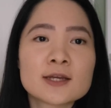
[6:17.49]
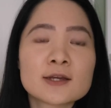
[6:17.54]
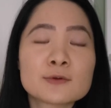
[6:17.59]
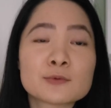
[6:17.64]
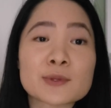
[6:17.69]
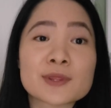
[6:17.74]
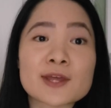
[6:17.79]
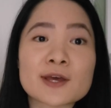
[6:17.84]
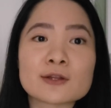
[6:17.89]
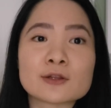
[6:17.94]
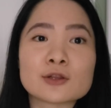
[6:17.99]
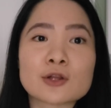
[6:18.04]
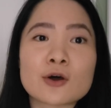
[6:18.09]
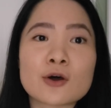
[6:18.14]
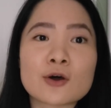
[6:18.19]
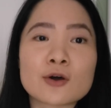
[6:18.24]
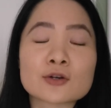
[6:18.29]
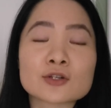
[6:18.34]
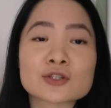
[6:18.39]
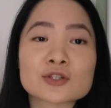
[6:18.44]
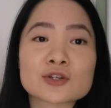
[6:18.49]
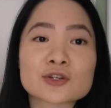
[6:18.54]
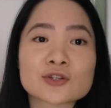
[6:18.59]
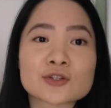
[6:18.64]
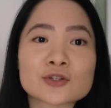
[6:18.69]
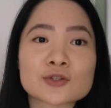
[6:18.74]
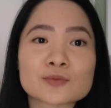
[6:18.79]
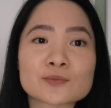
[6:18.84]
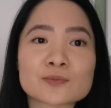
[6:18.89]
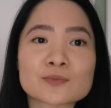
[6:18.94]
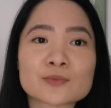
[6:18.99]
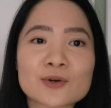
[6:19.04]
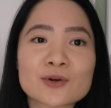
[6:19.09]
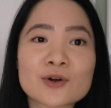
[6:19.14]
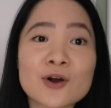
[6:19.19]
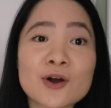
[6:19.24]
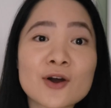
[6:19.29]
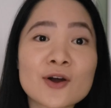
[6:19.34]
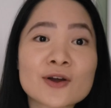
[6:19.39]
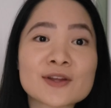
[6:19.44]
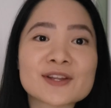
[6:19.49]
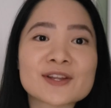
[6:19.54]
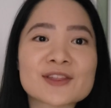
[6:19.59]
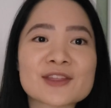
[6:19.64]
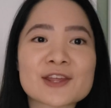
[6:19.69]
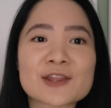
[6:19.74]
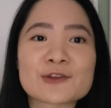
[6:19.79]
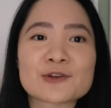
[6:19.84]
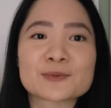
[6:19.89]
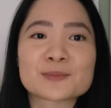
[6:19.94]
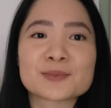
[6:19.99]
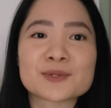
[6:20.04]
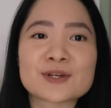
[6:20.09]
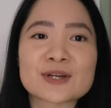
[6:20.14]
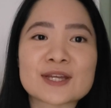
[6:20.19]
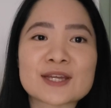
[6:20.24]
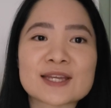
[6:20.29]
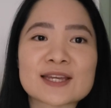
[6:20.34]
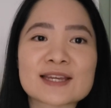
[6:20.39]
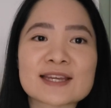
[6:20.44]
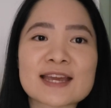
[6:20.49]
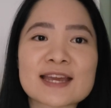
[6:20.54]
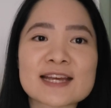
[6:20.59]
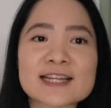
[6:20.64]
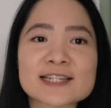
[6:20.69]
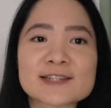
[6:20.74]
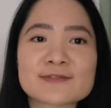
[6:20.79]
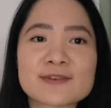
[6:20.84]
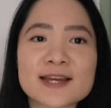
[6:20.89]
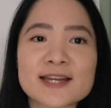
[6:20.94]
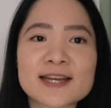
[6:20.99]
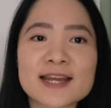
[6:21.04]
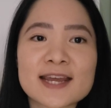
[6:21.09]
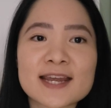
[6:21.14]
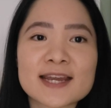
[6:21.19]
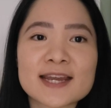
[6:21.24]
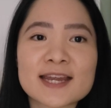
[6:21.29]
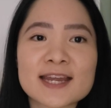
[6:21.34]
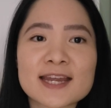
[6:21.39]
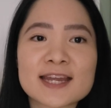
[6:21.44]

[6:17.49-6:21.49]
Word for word: with that long term con that they're playing against Van Eck